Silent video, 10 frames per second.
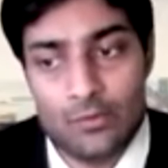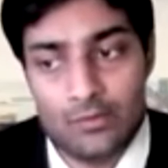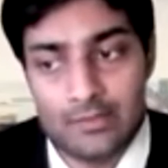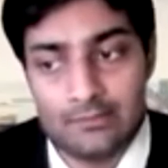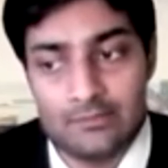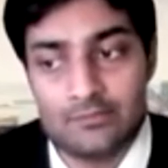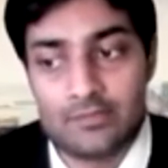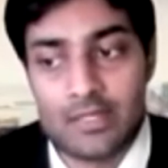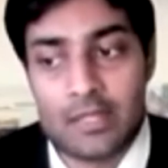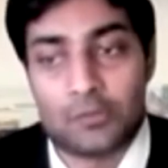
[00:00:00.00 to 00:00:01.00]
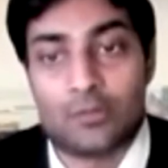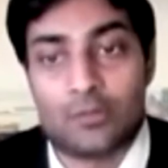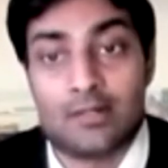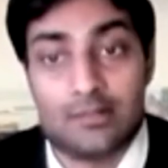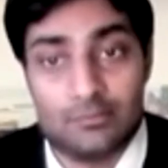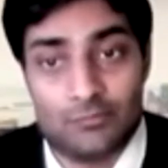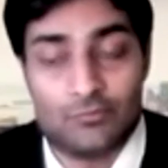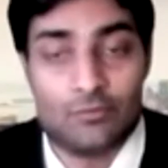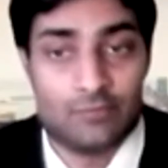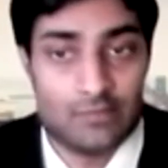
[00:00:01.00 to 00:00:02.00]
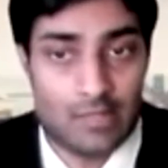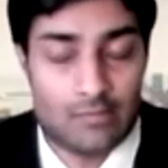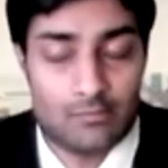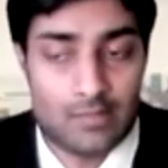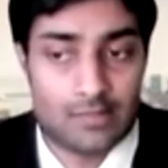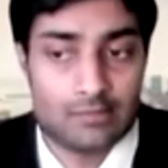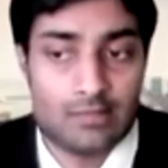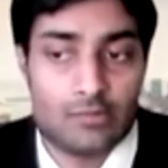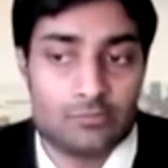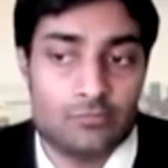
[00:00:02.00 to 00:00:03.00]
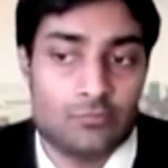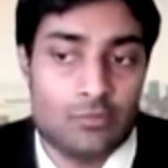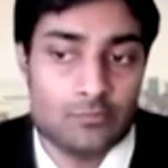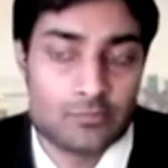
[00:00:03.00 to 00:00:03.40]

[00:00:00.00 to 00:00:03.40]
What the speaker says: at least not underperform when the market outperforms,